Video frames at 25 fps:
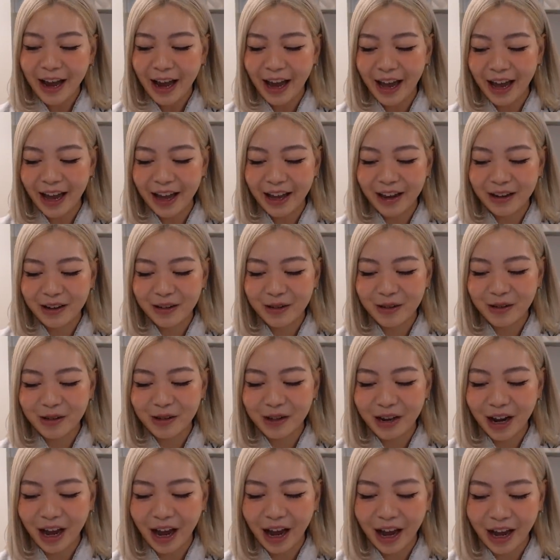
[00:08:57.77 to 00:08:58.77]
And
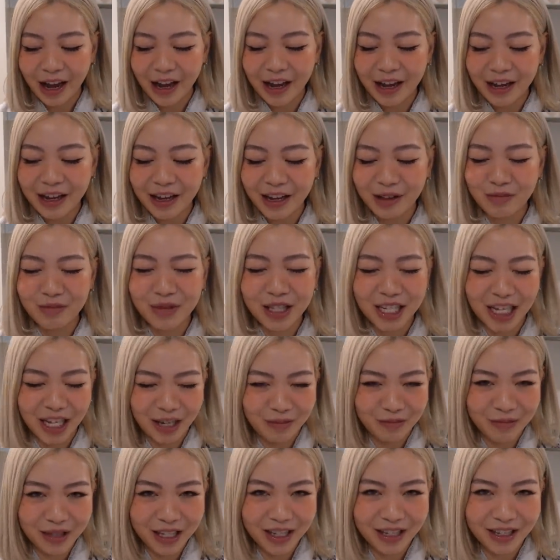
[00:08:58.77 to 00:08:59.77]
I am
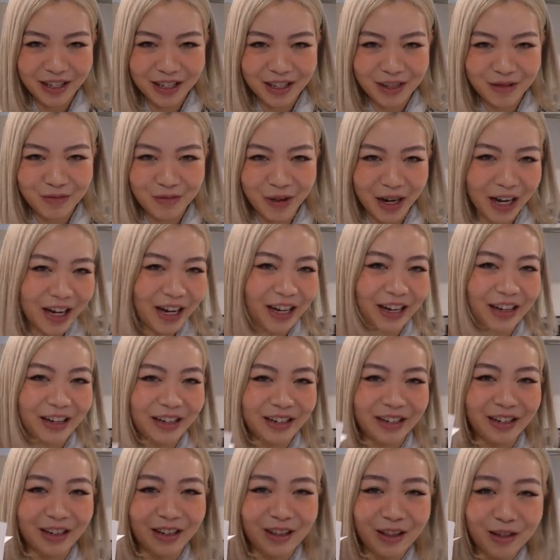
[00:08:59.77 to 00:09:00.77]
tempted to buy
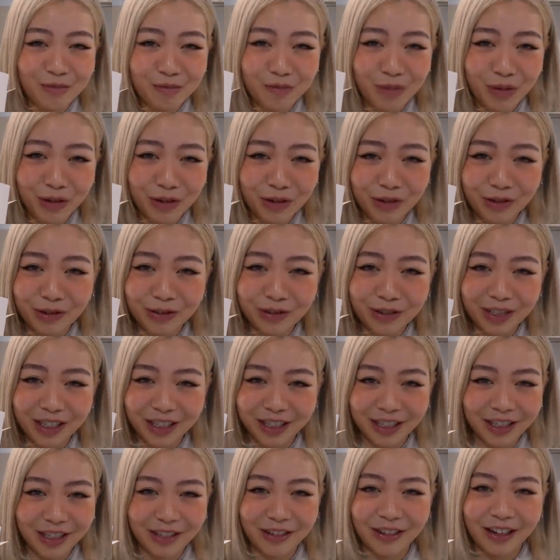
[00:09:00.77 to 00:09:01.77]
another bottle
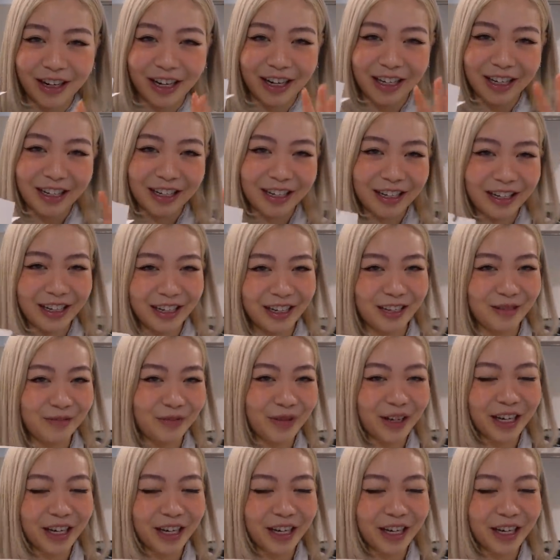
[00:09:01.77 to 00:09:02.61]
just so I can keep